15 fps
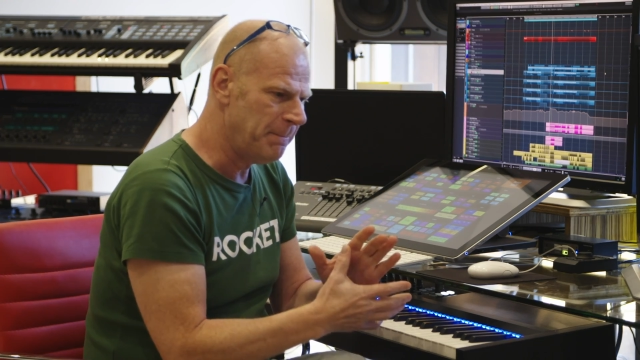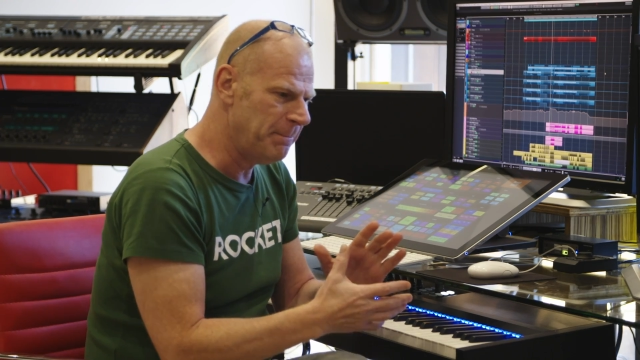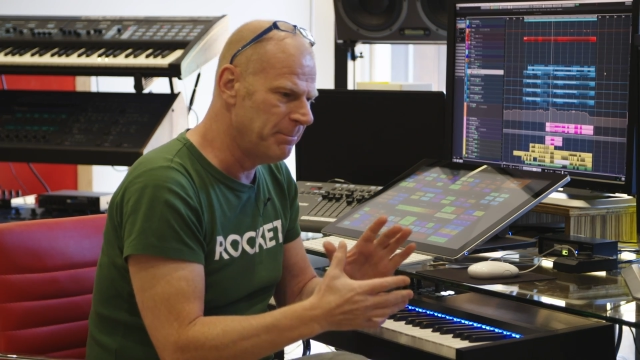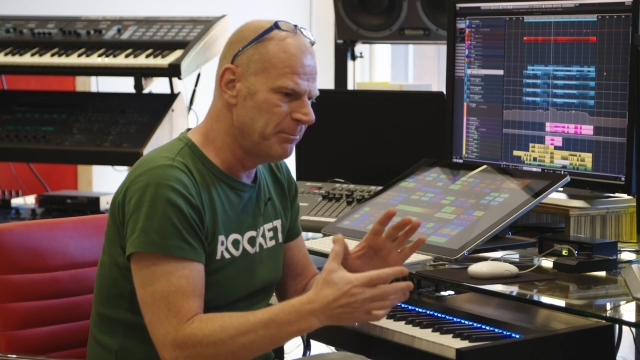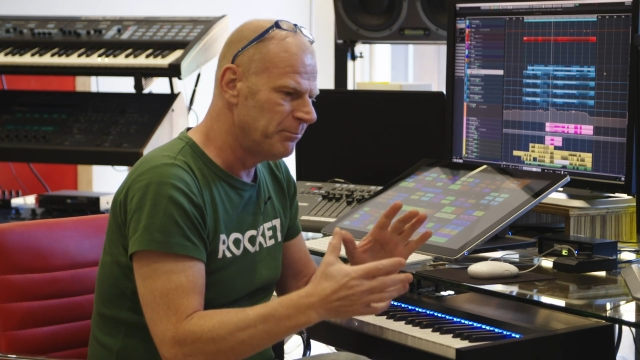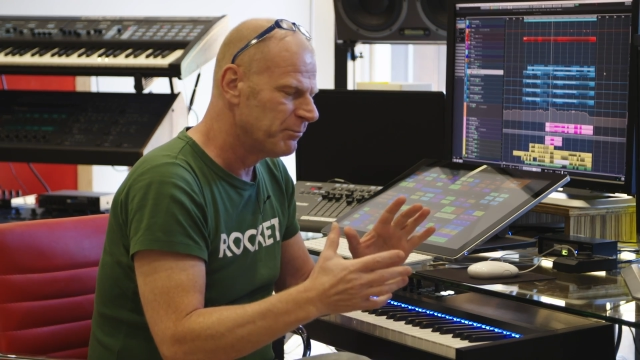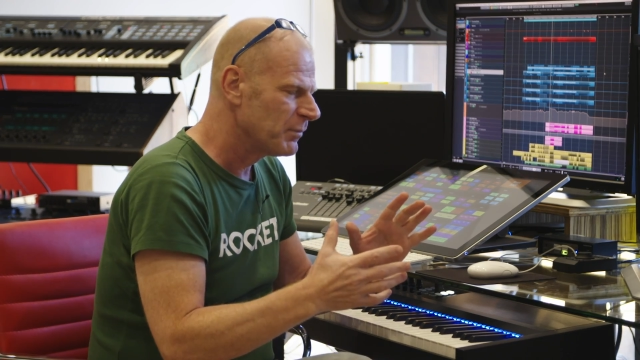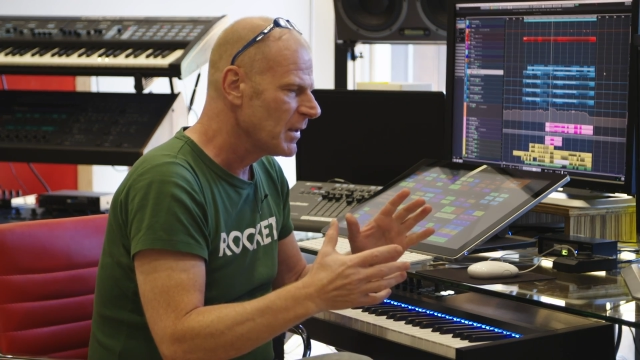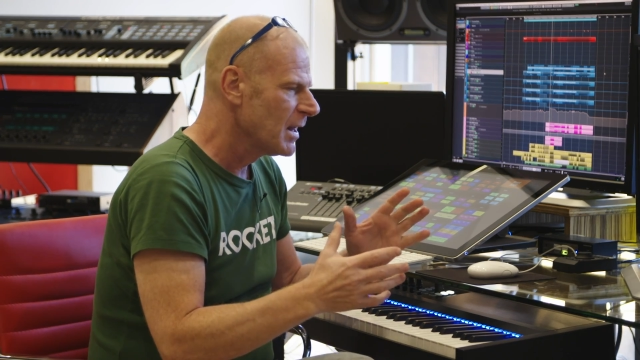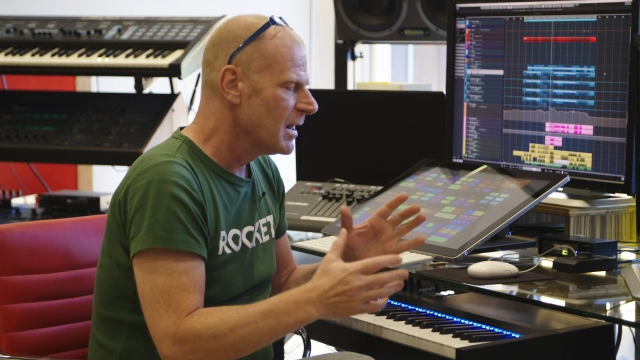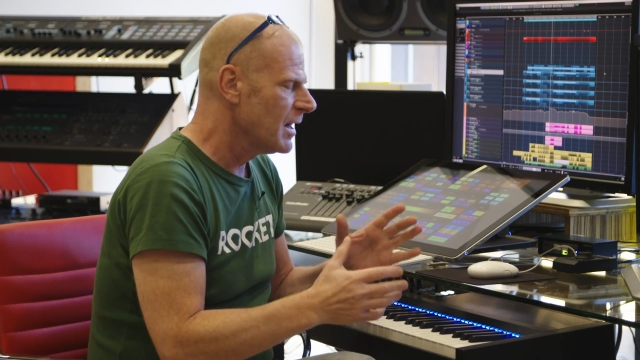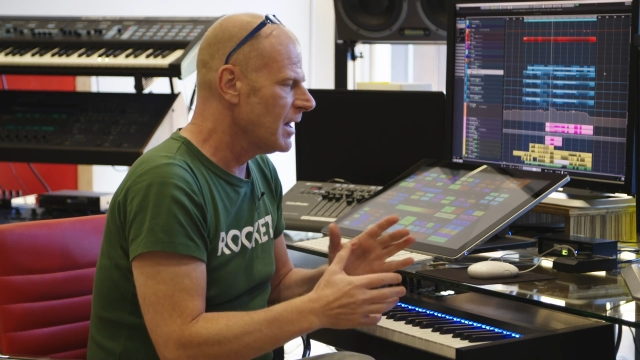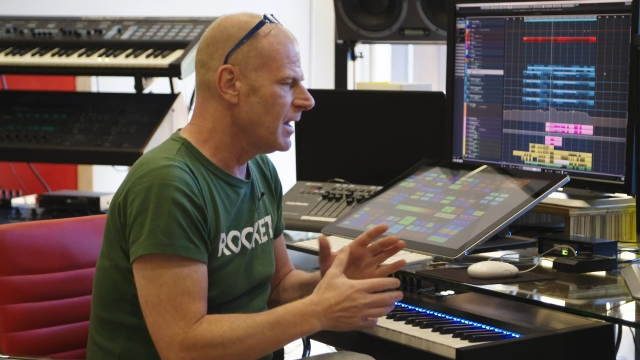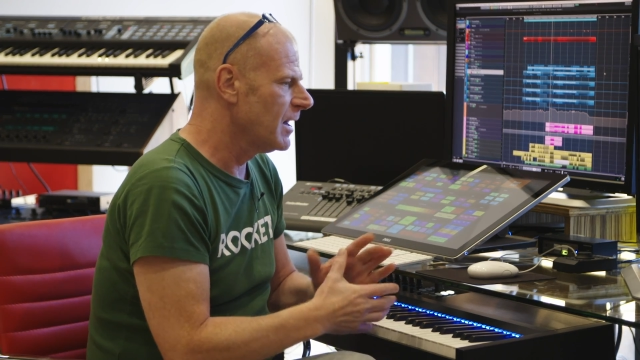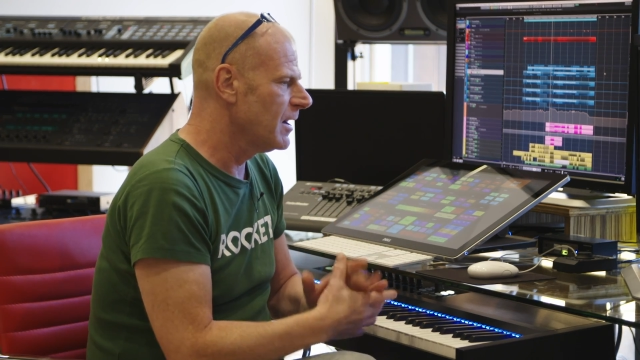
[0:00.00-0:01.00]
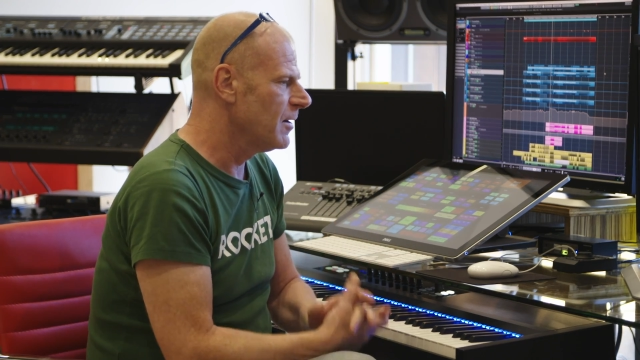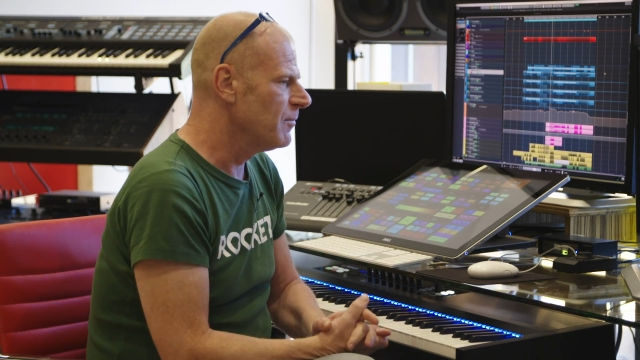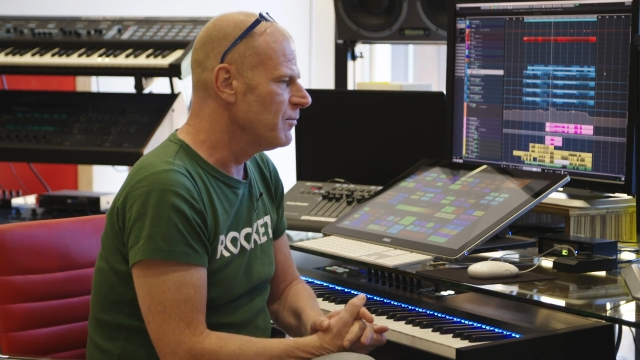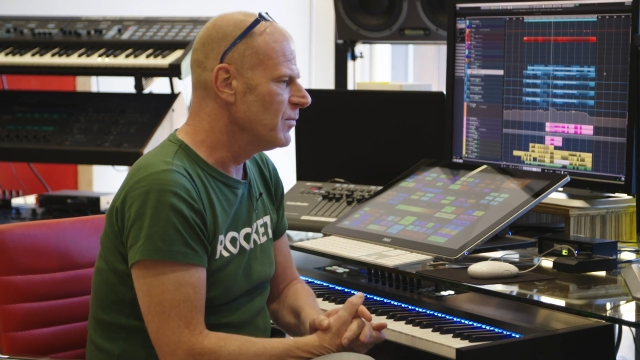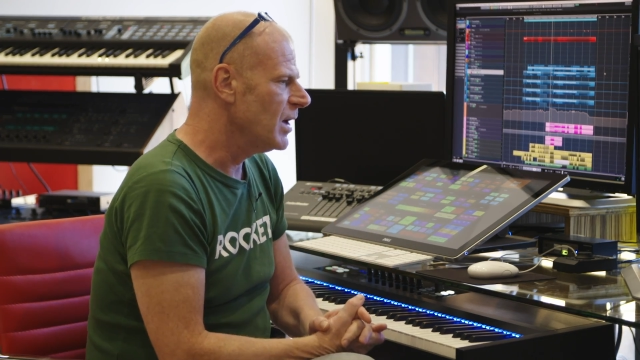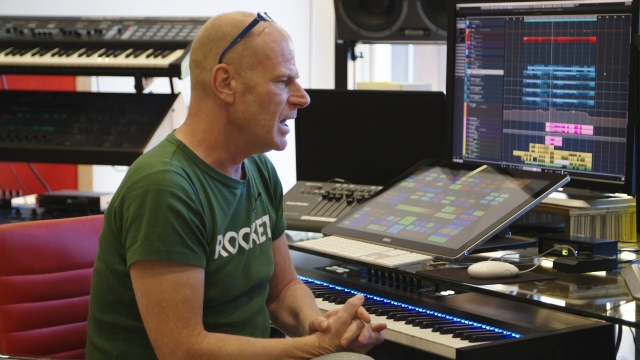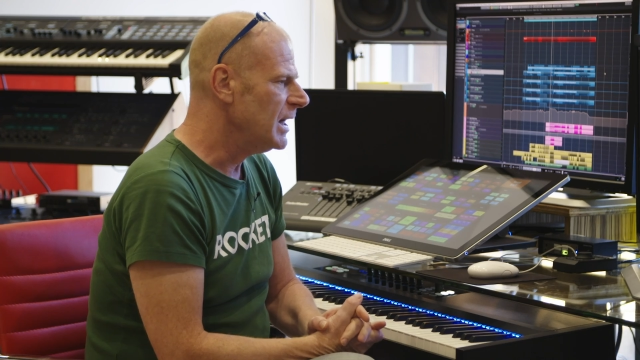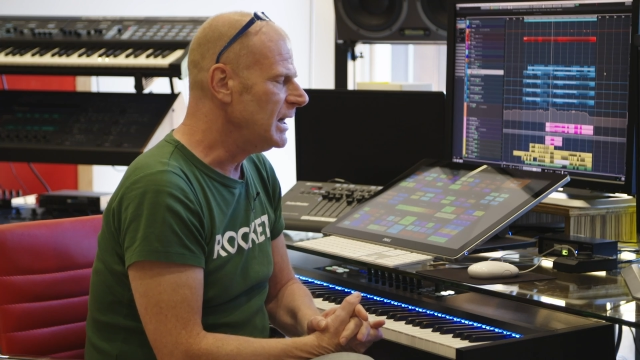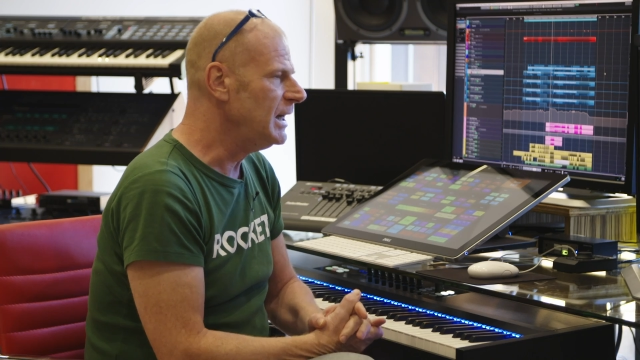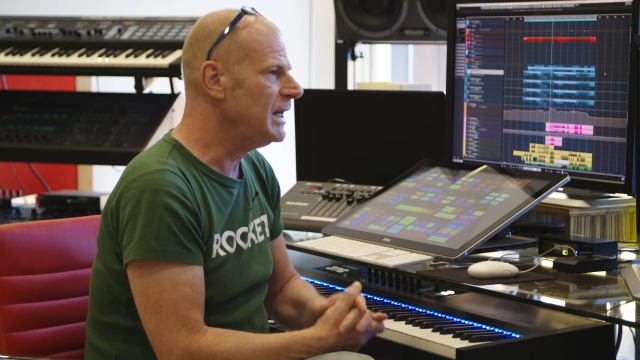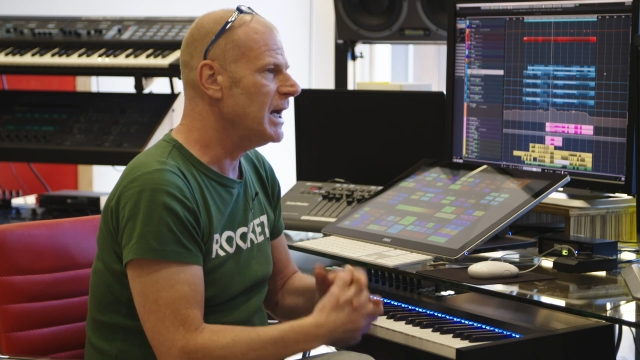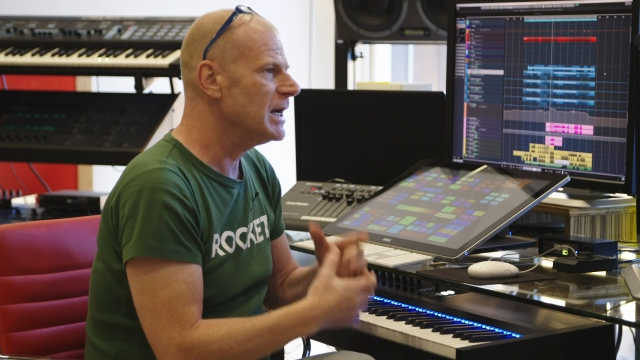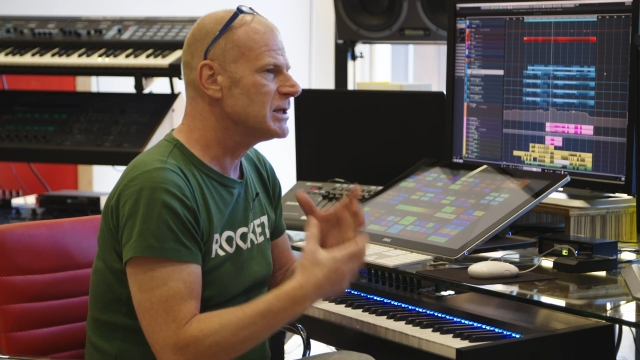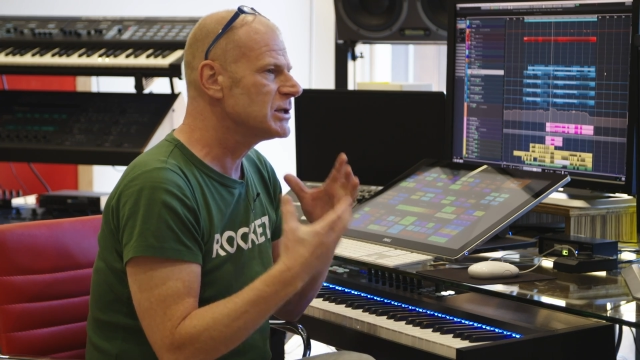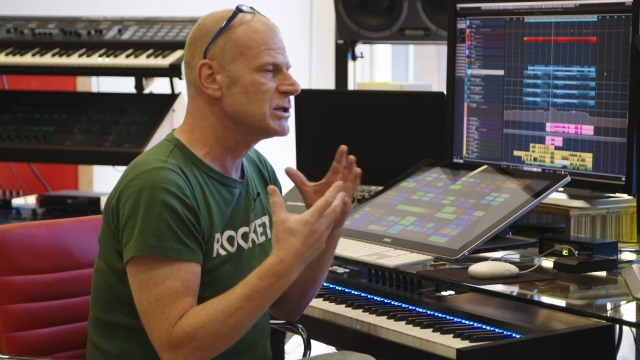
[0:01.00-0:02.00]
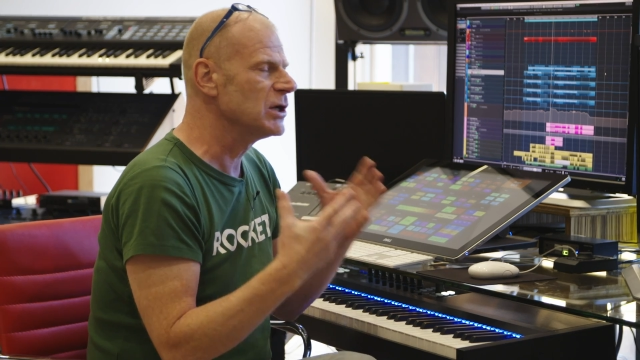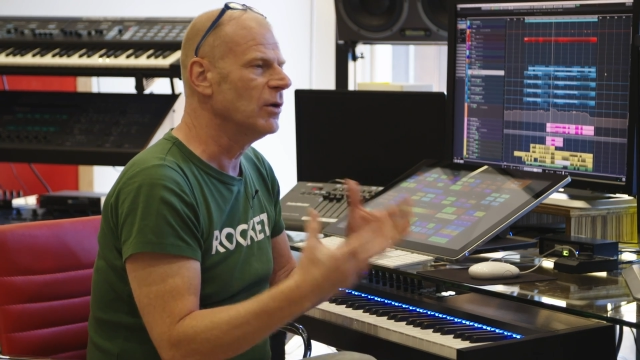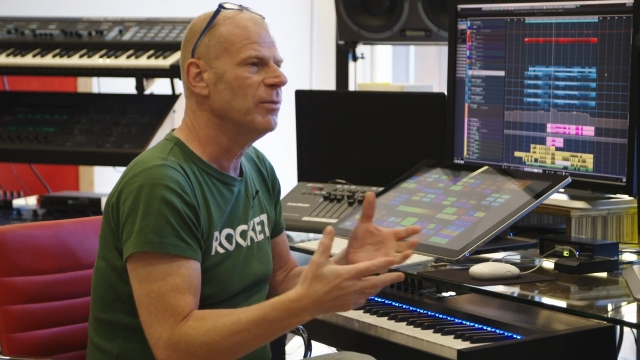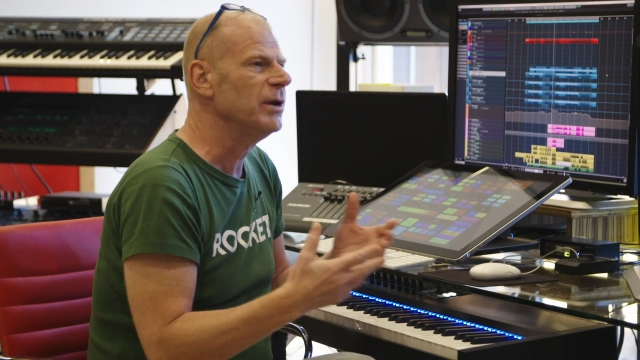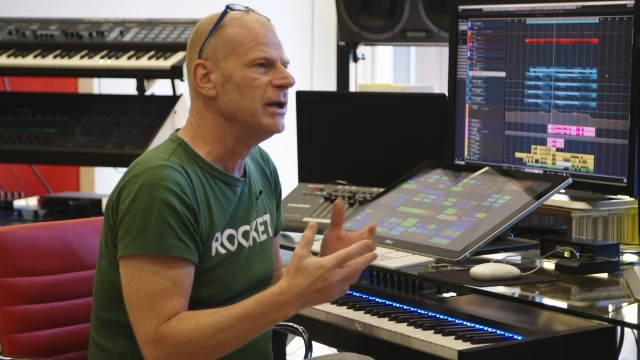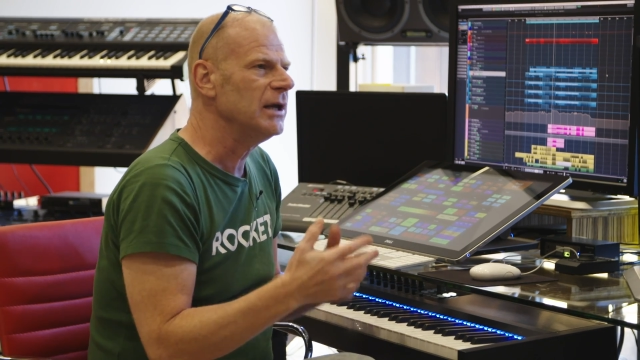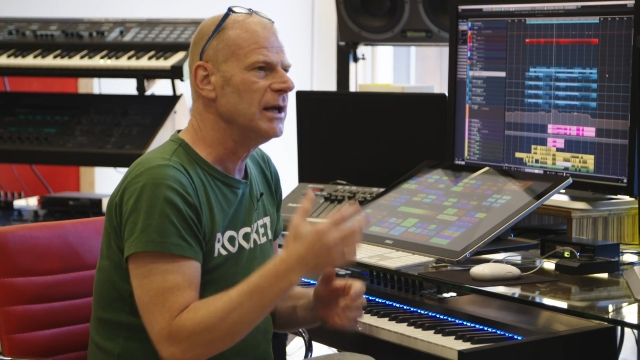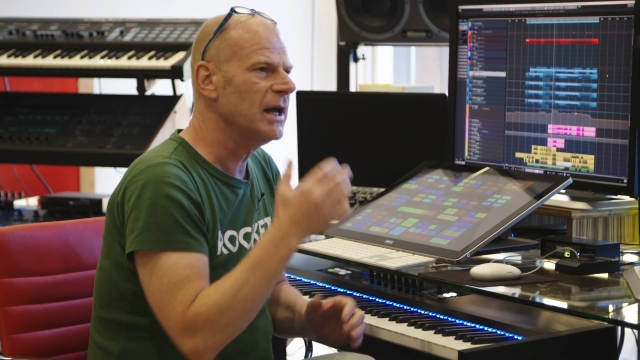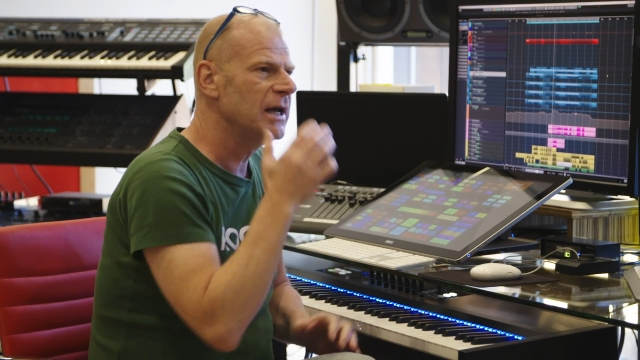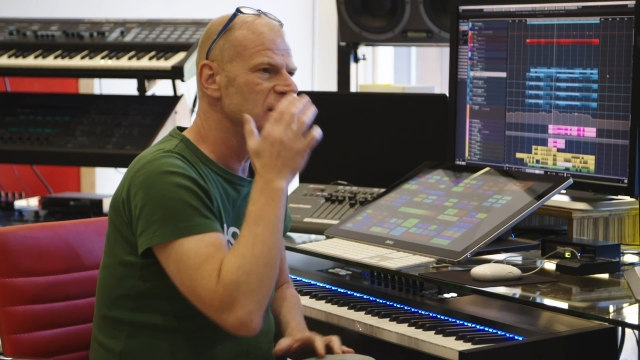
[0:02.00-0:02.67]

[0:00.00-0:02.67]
he had so many